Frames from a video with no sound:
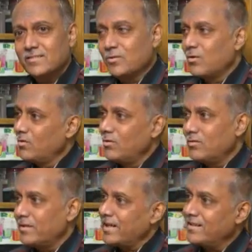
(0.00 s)

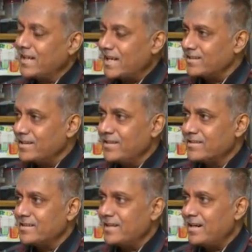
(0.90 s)
You take that
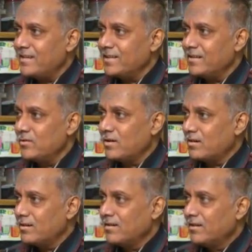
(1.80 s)
seriously and then you
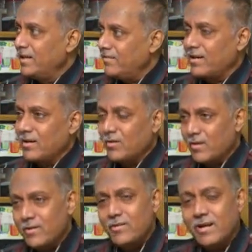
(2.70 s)
leave her
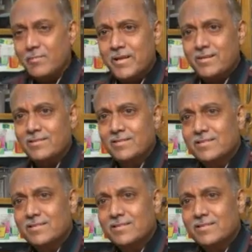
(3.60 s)
alone and you come here.